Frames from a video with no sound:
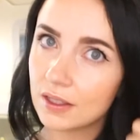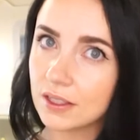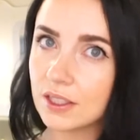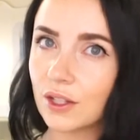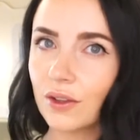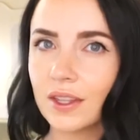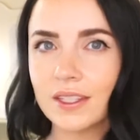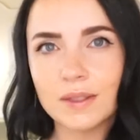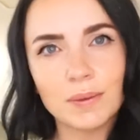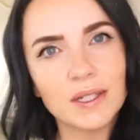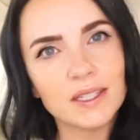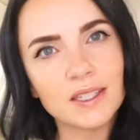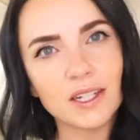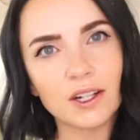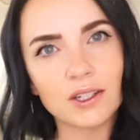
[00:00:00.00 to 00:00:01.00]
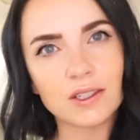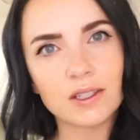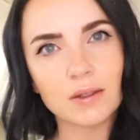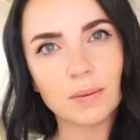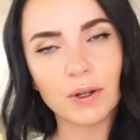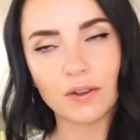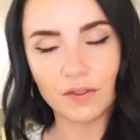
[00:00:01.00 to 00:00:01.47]
So this piece here is
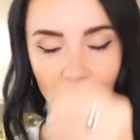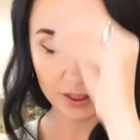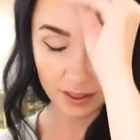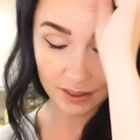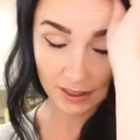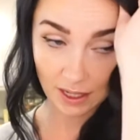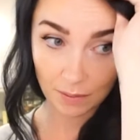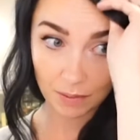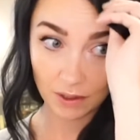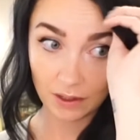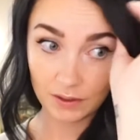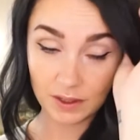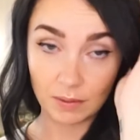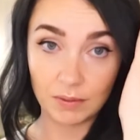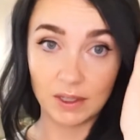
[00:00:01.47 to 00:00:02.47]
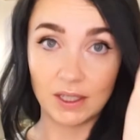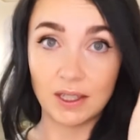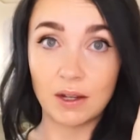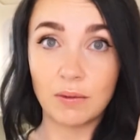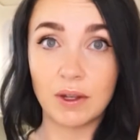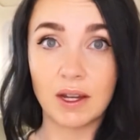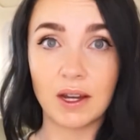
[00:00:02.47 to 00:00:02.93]
the perfect example of something
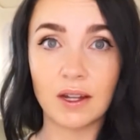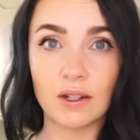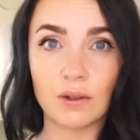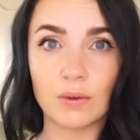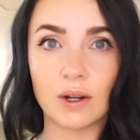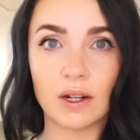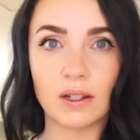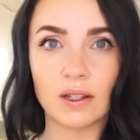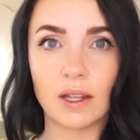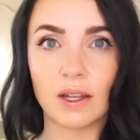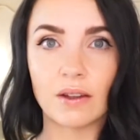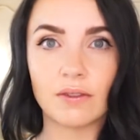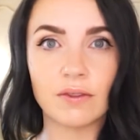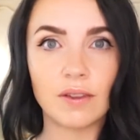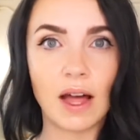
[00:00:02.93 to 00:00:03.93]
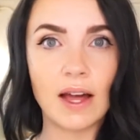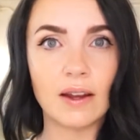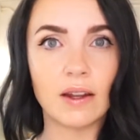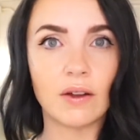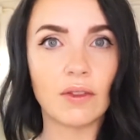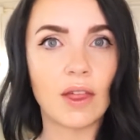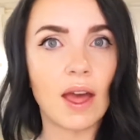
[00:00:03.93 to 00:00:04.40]
that we kind of want to like
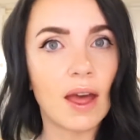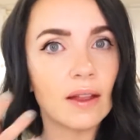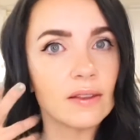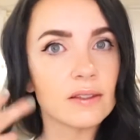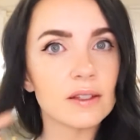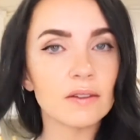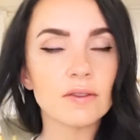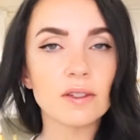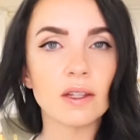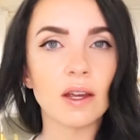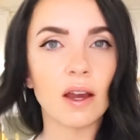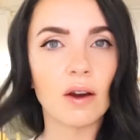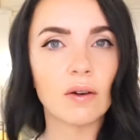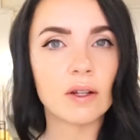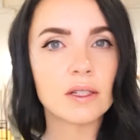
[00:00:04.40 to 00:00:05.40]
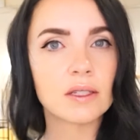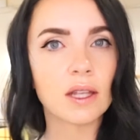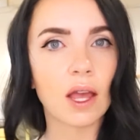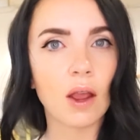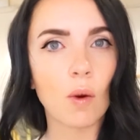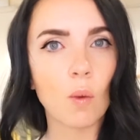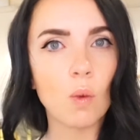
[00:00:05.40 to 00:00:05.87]
flatten out the ends of. See how it's
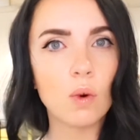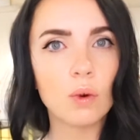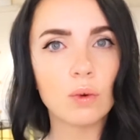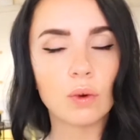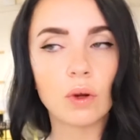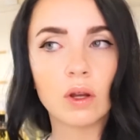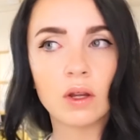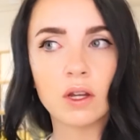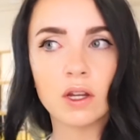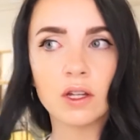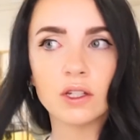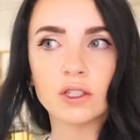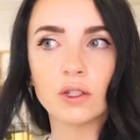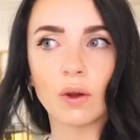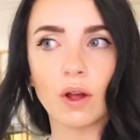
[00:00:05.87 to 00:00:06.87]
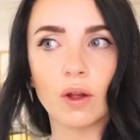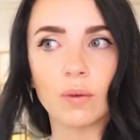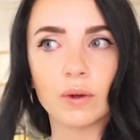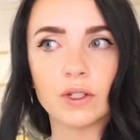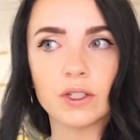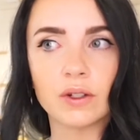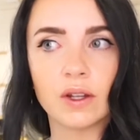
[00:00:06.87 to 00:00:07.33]
like, woo. So all
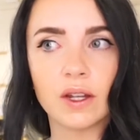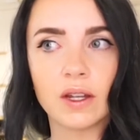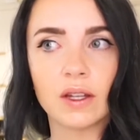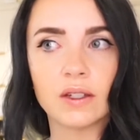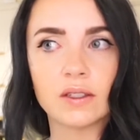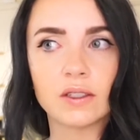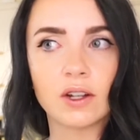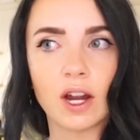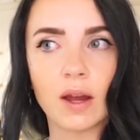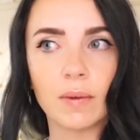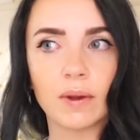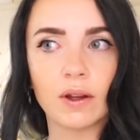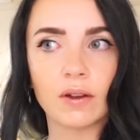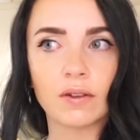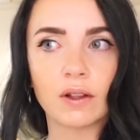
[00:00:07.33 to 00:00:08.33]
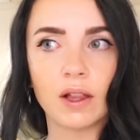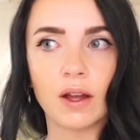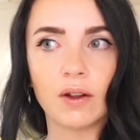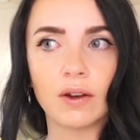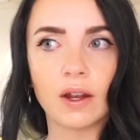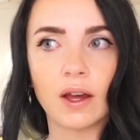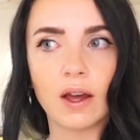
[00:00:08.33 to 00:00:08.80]
we're doing is grabbing our
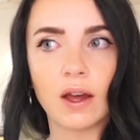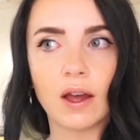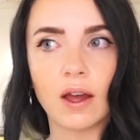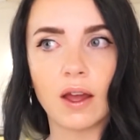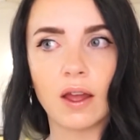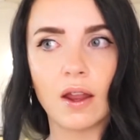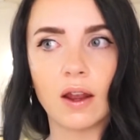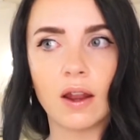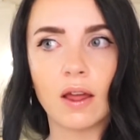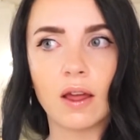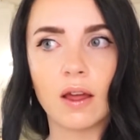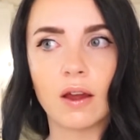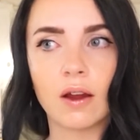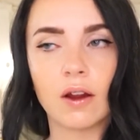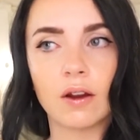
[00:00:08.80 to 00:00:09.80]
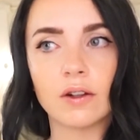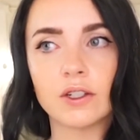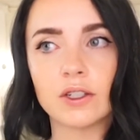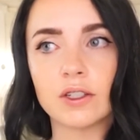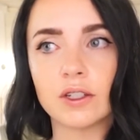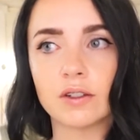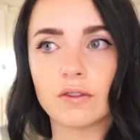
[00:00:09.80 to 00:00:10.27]
Cloud 9 or
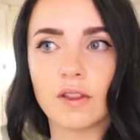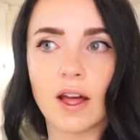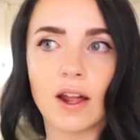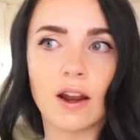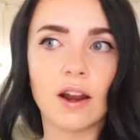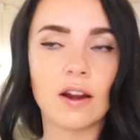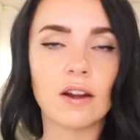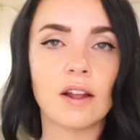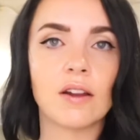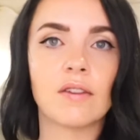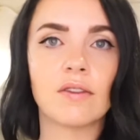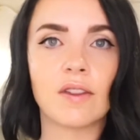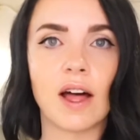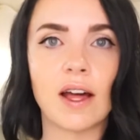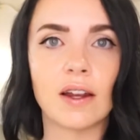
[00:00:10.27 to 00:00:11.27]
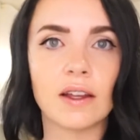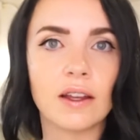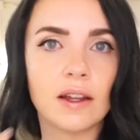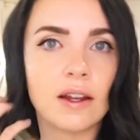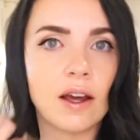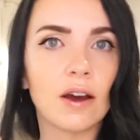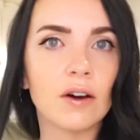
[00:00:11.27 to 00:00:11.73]
just your flat iron and flattening
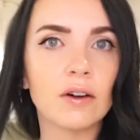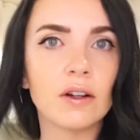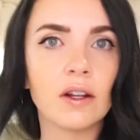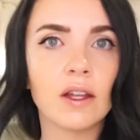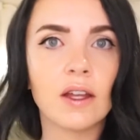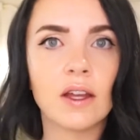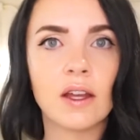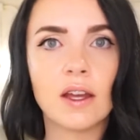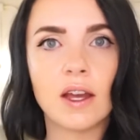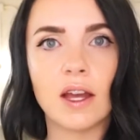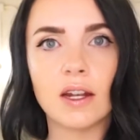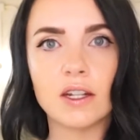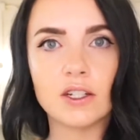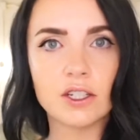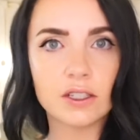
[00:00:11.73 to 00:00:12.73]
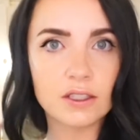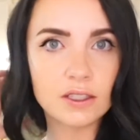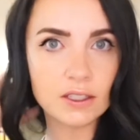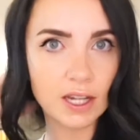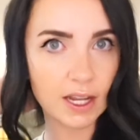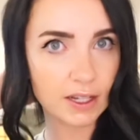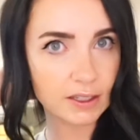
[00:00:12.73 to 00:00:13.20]
it out. And it
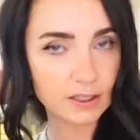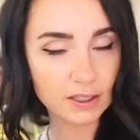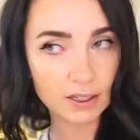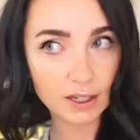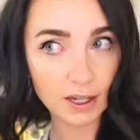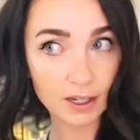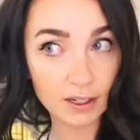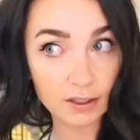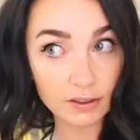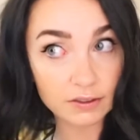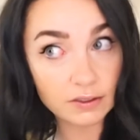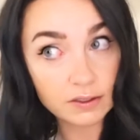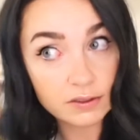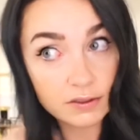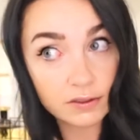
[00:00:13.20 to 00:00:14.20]
just takes it kind of,